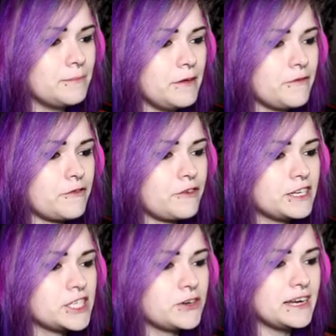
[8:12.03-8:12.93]
Bit of a
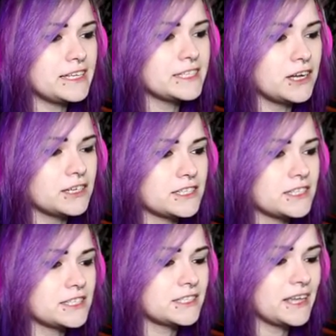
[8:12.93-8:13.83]
frustrating start to
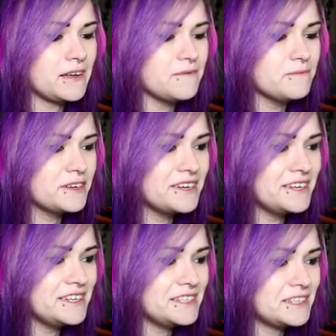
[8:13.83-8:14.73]
this game,
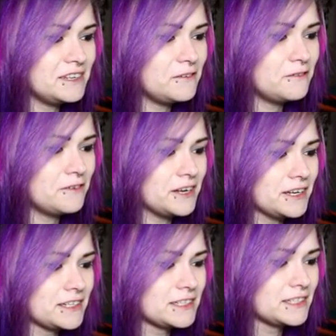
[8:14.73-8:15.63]
but it's a lot of
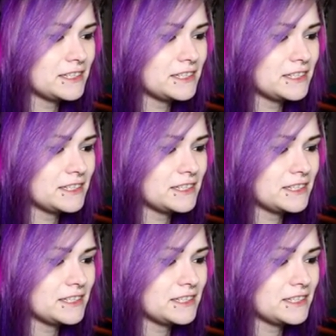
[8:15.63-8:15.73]
fun.